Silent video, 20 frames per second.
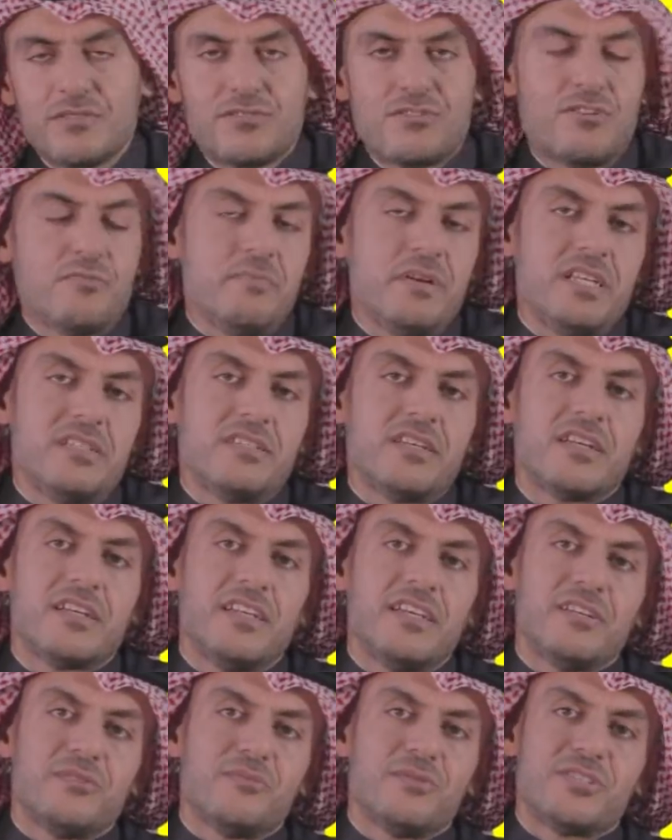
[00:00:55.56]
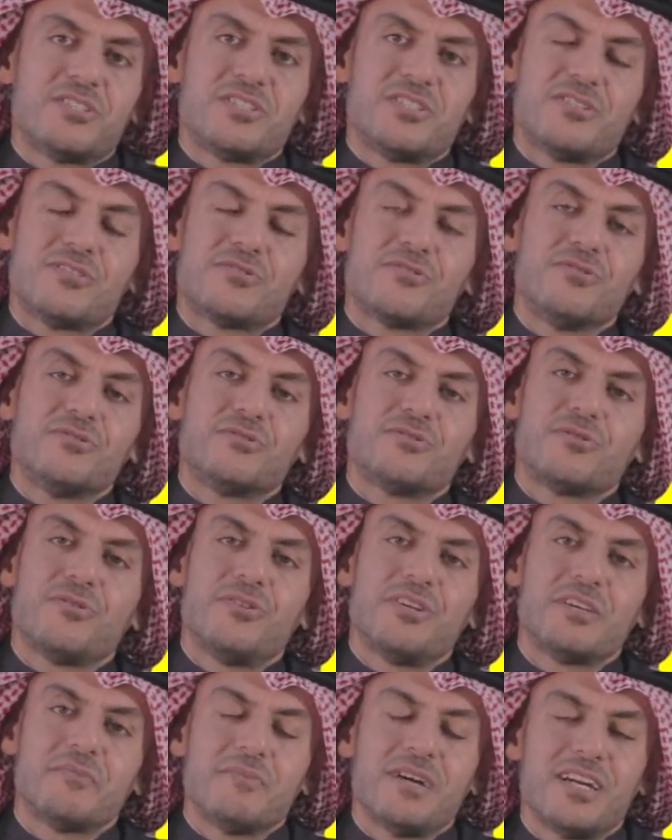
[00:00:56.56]
So basically it was just
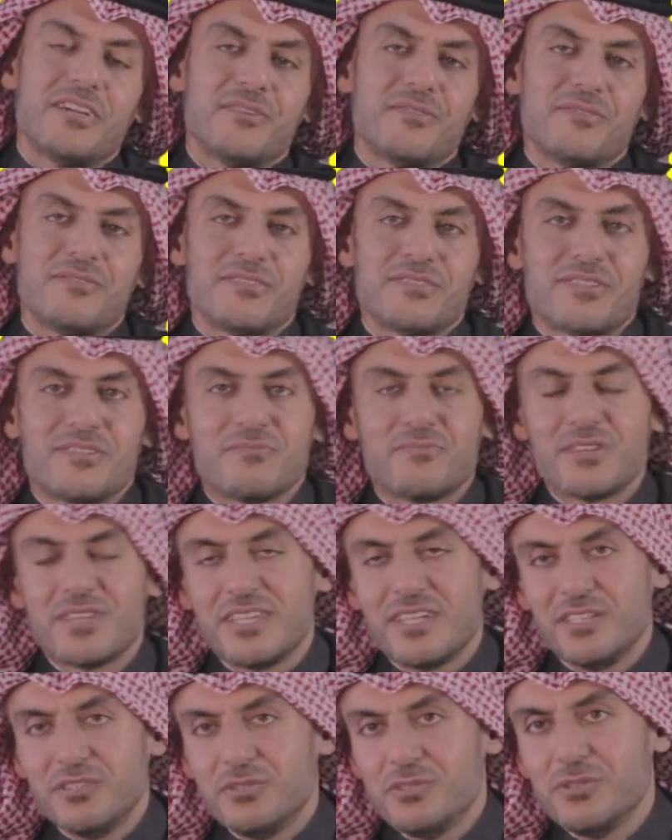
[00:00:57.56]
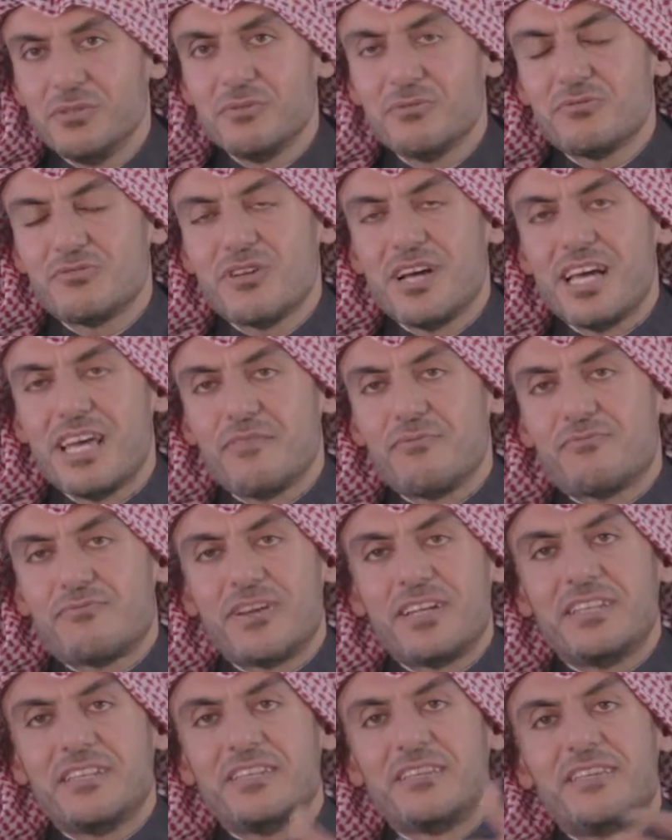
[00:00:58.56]
controlling my daughters and what they do. So I
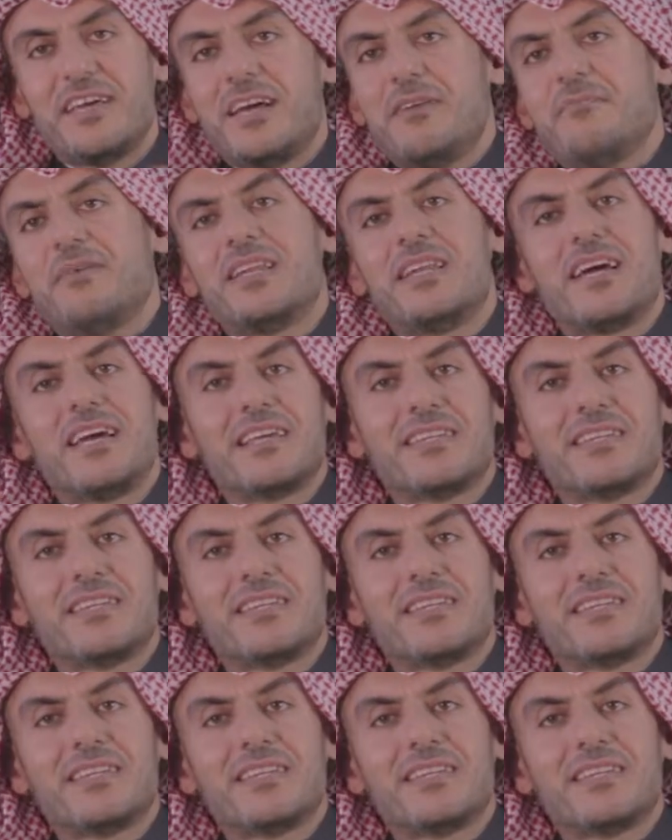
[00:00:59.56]
friended them and I